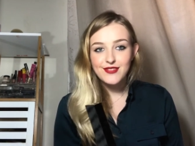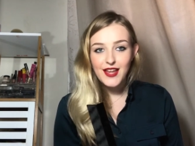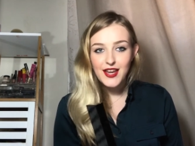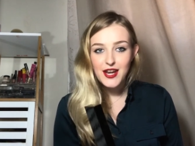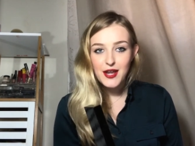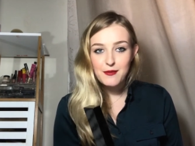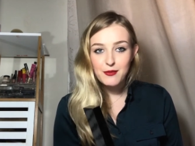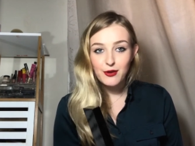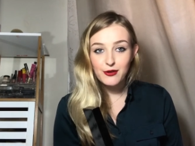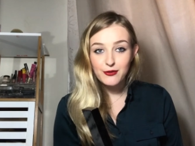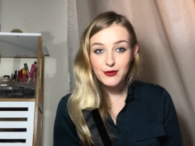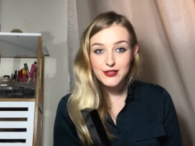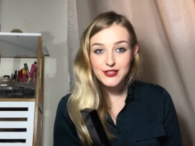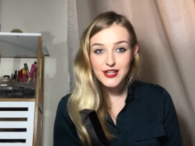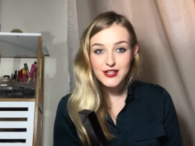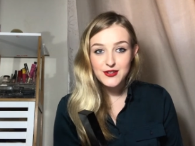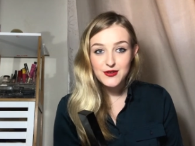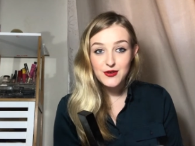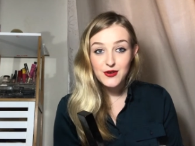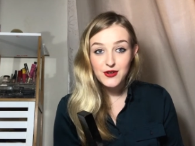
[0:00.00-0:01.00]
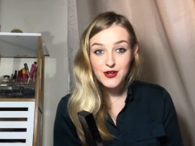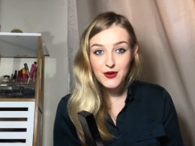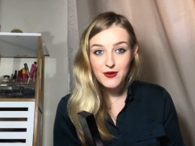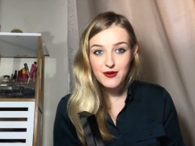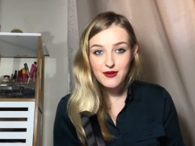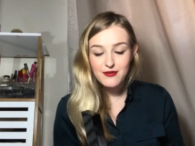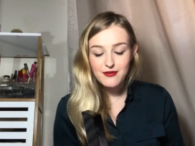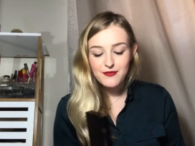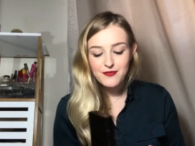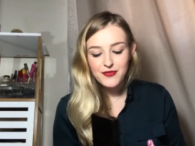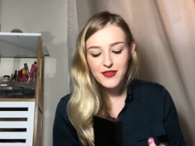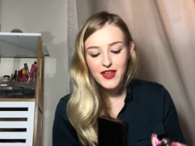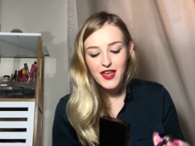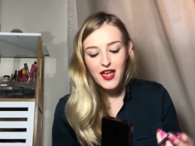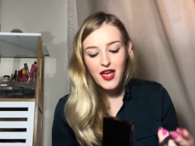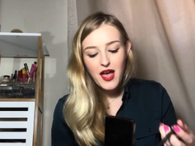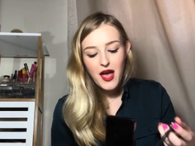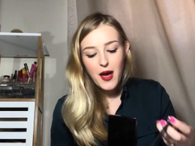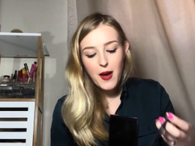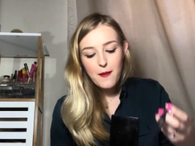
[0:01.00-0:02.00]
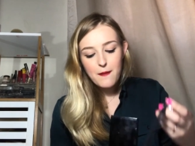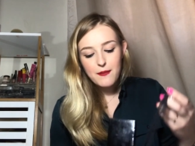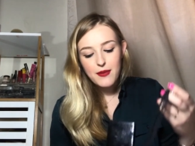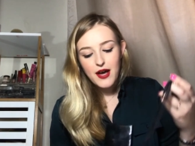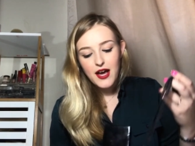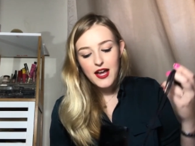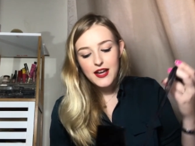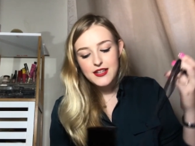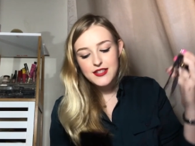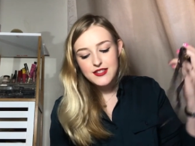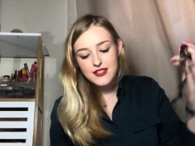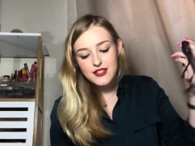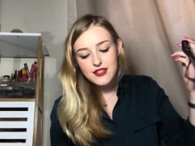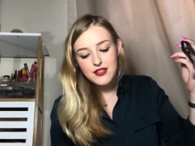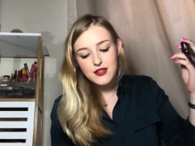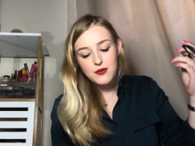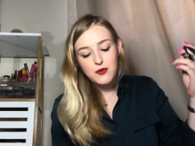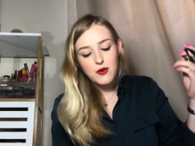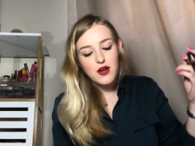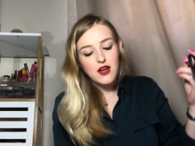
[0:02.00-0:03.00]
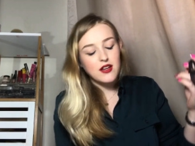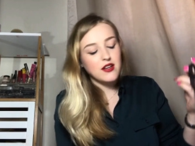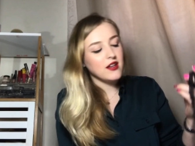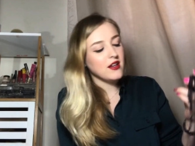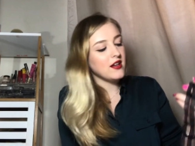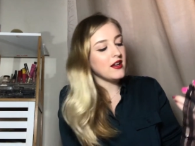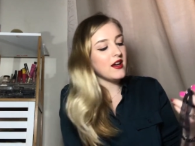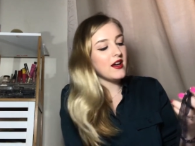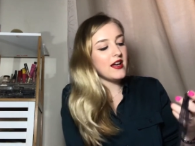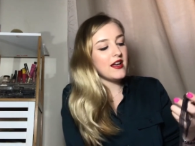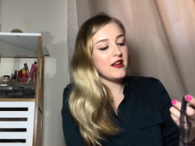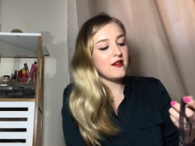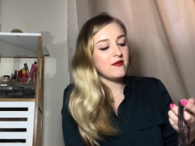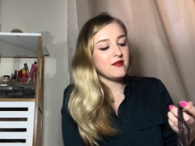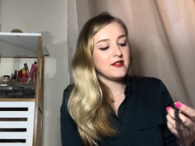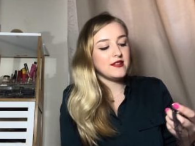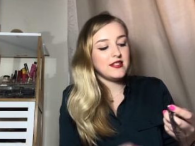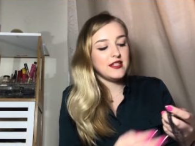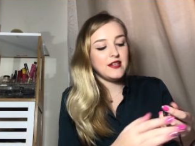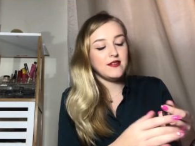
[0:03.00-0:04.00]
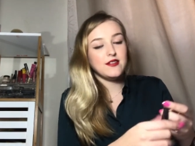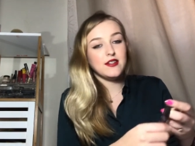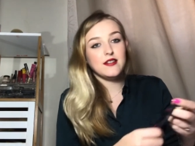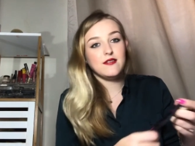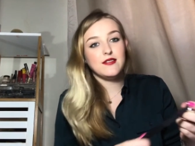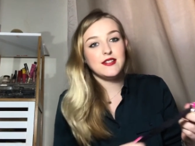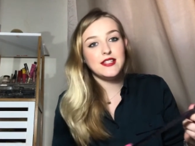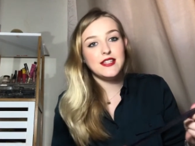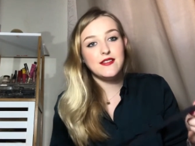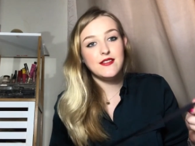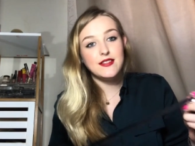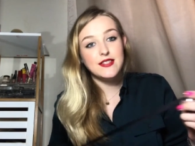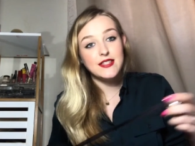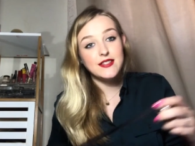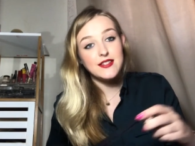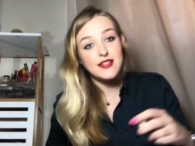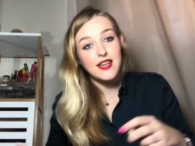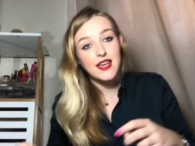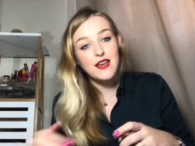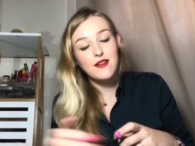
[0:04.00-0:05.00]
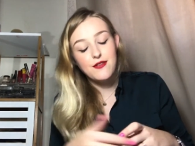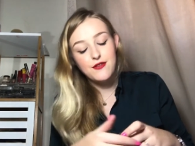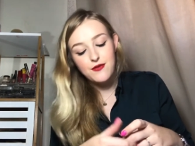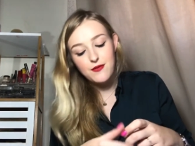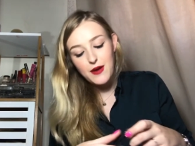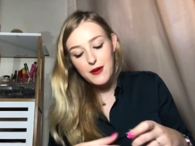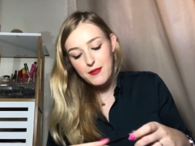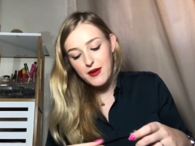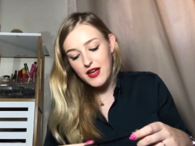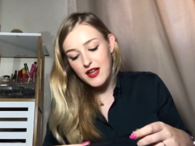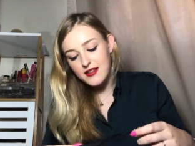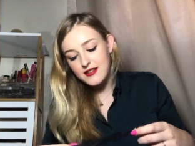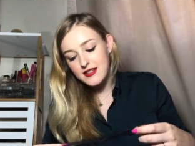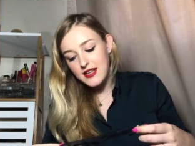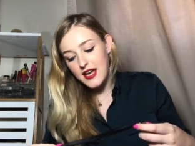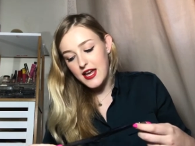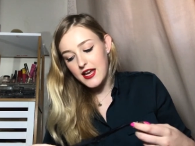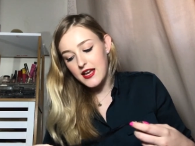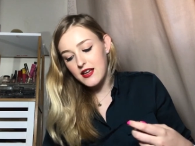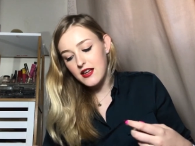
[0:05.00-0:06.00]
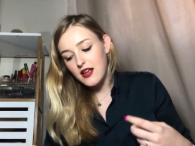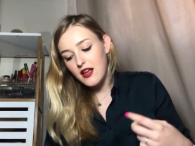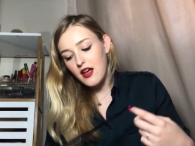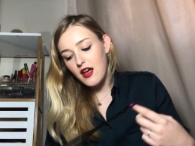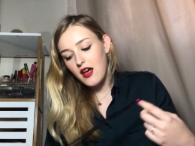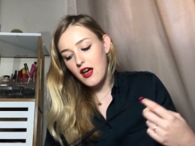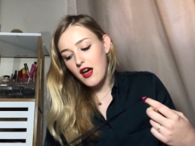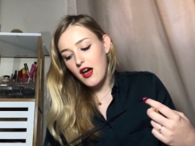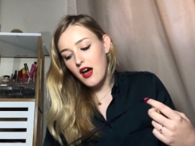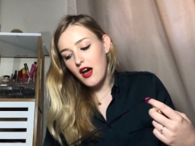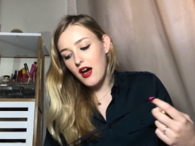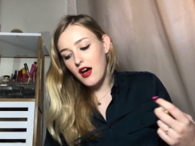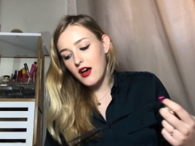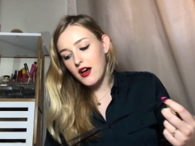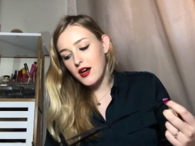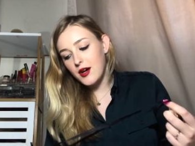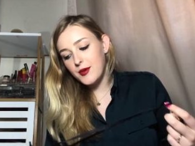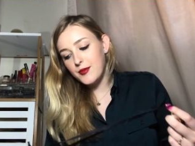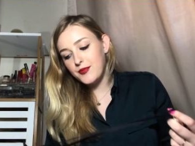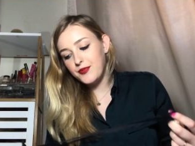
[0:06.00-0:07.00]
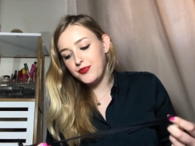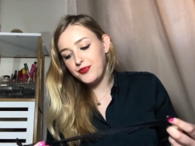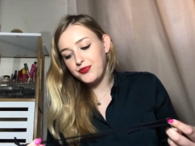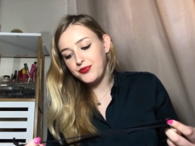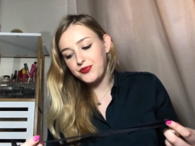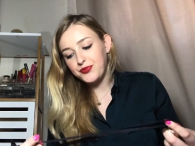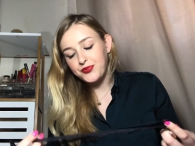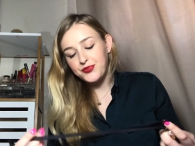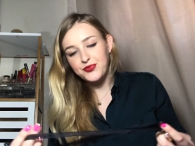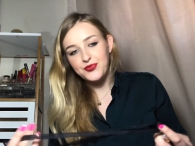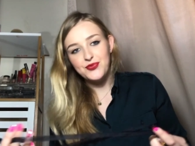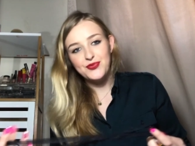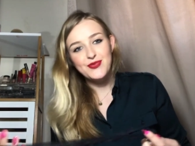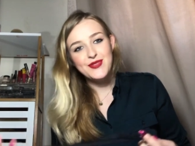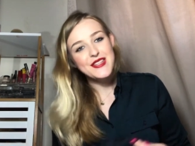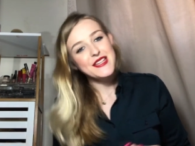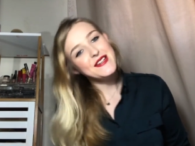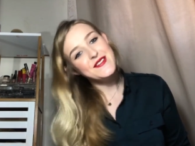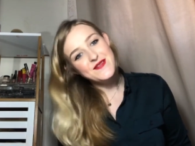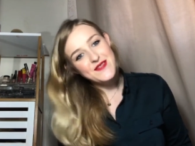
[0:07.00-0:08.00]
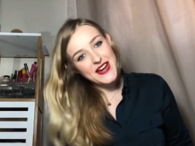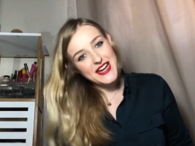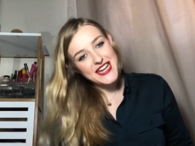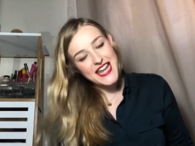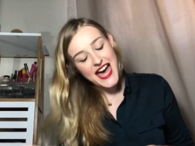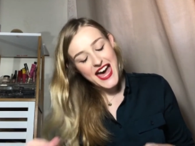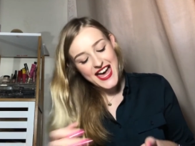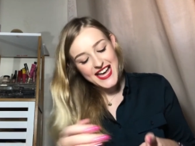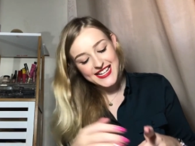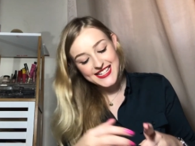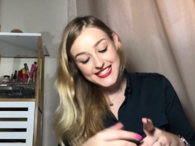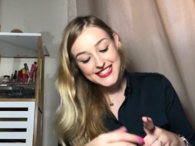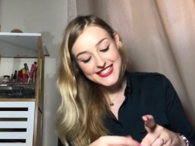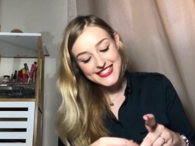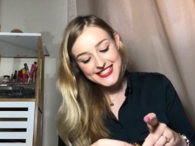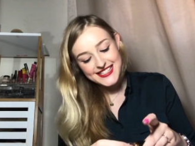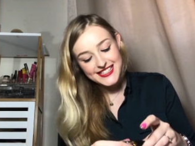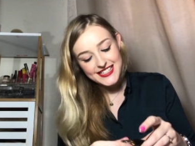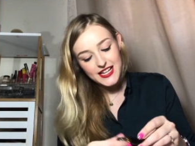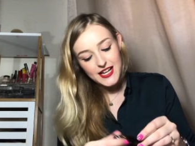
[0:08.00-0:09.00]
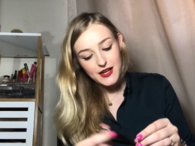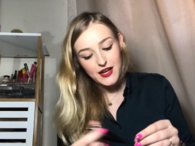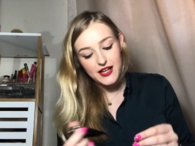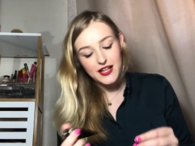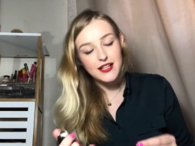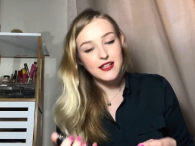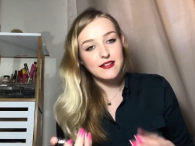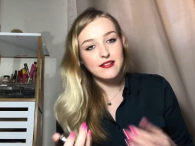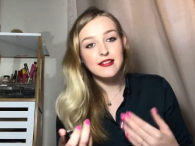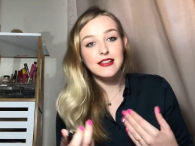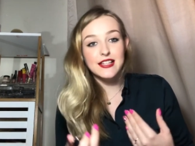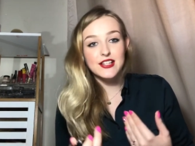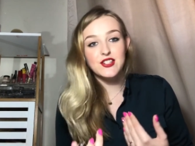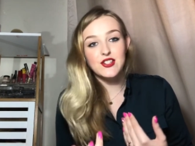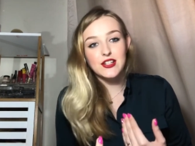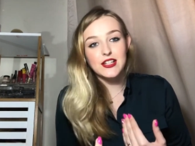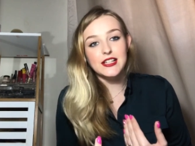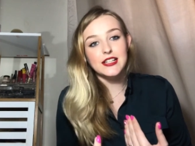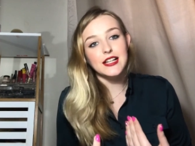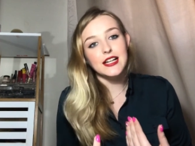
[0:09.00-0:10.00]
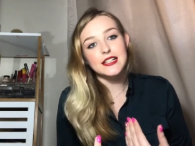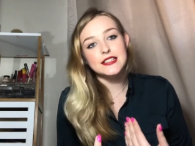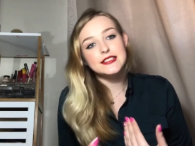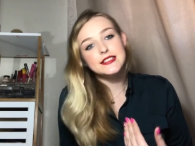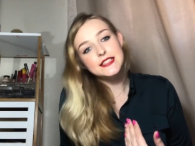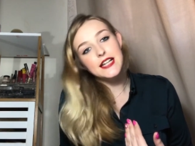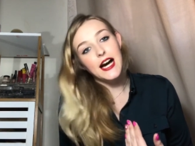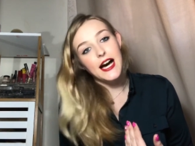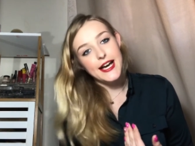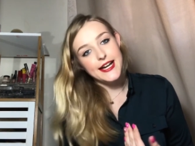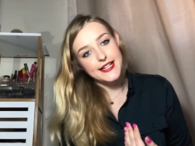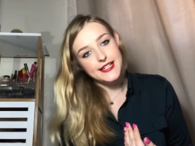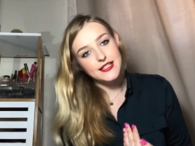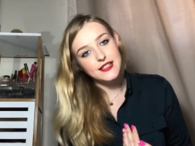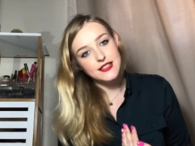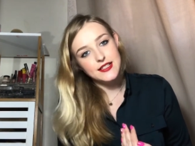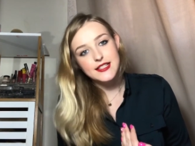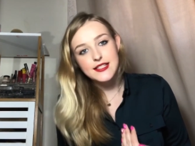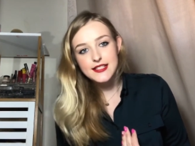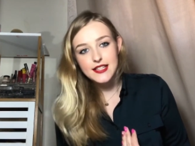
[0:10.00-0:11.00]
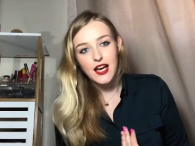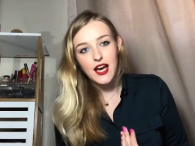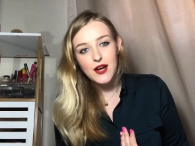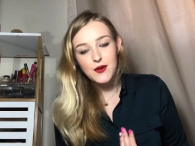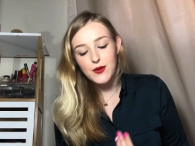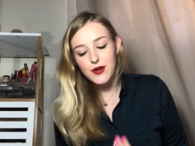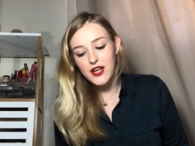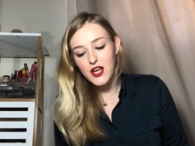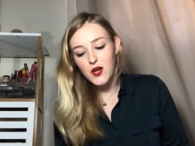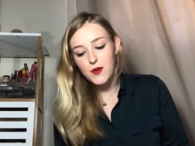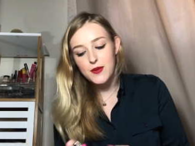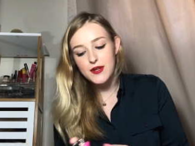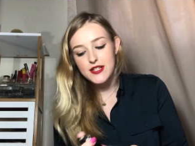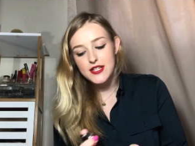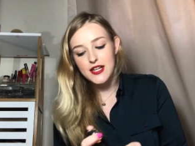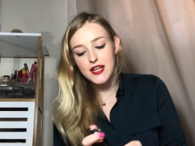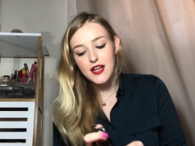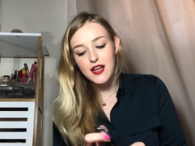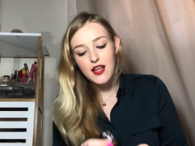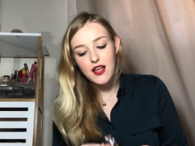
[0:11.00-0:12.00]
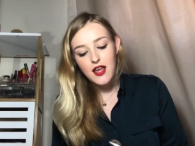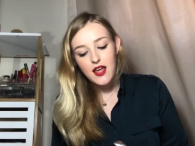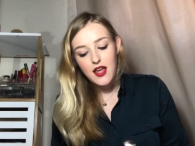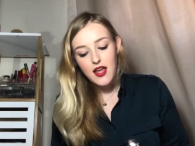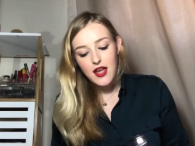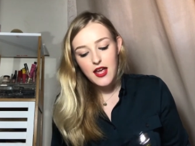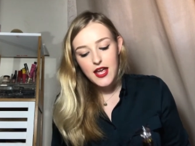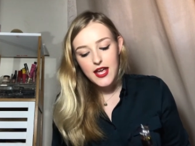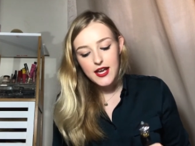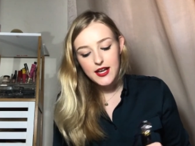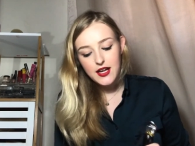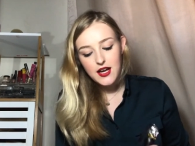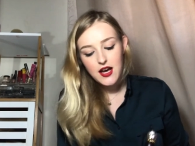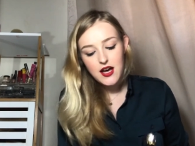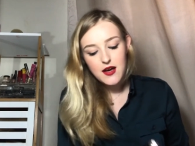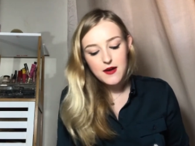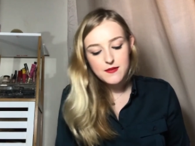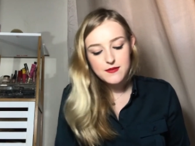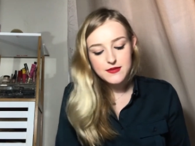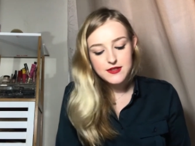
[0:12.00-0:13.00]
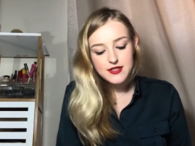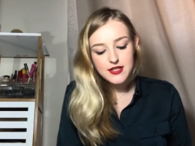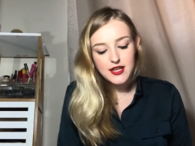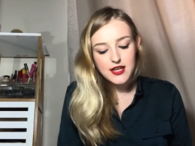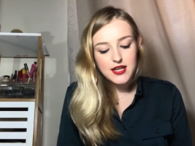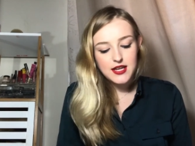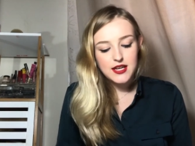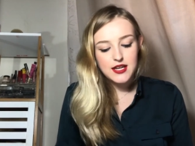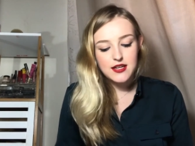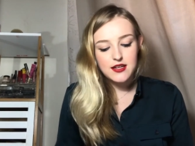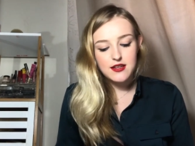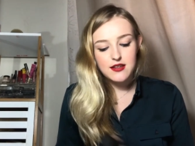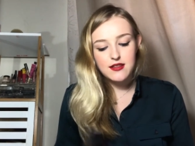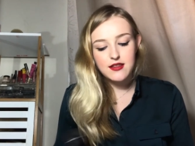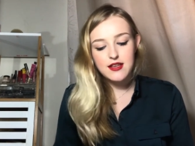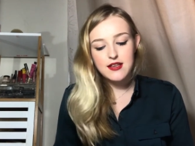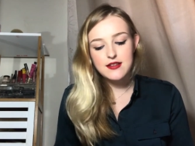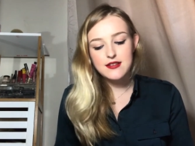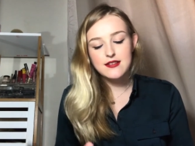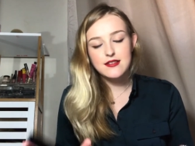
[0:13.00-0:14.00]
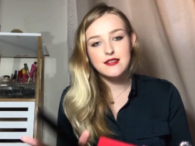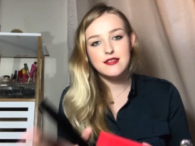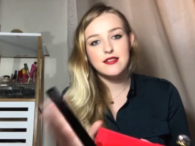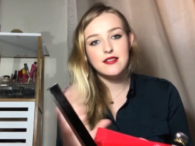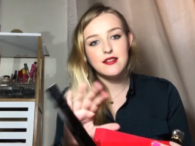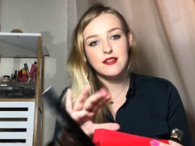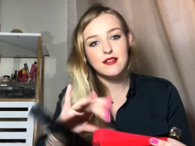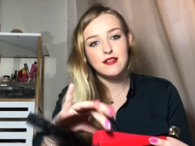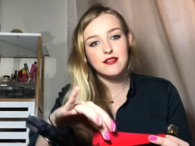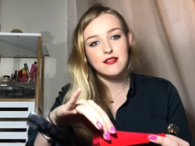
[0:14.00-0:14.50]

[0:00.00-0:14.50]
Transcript: a number of which I do not know of. But the one I received, I received this as a gift for my birthday. Um, very nice. I literally like died inside when I opened it. It comes in this